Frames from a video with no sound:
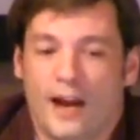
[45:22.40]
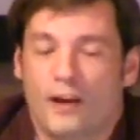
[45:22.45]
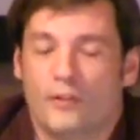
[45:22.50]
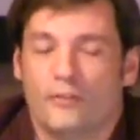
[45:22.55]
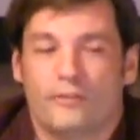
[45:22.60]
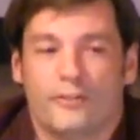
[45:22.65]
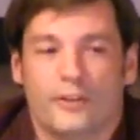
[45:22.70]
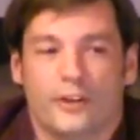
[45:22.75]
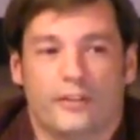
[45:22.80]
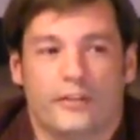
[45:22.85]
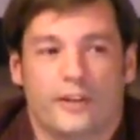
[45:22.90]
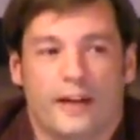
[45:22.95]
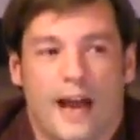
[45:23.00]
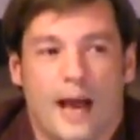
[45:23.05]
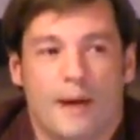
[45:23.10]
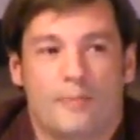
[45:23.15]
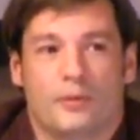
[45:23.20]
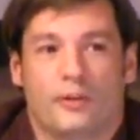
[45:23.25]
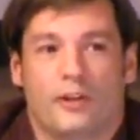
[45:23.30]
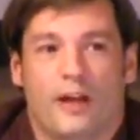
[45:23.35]
I don't feel that
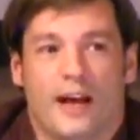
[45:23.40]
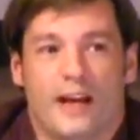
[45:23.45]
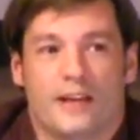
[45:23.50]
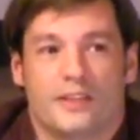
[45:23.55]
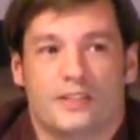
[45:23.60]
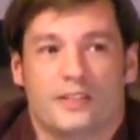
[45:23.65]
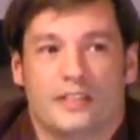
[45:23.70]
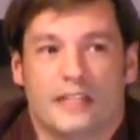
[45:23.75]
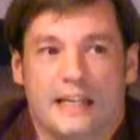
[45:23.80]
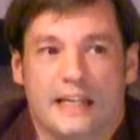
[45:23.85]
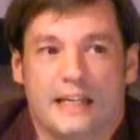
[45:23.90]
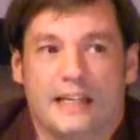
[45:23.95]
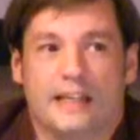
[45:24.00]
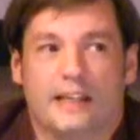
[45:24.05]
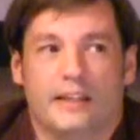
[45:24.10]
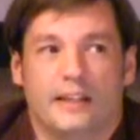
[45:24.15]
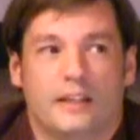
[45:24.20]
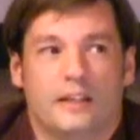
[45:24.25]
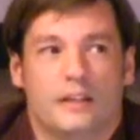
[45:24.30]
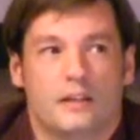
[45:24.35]
Apple has
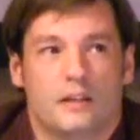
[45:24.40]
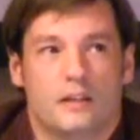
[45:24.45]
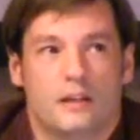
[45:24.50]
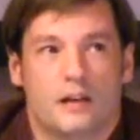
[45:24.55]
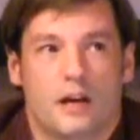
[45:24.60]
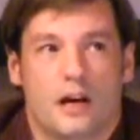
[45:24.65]
any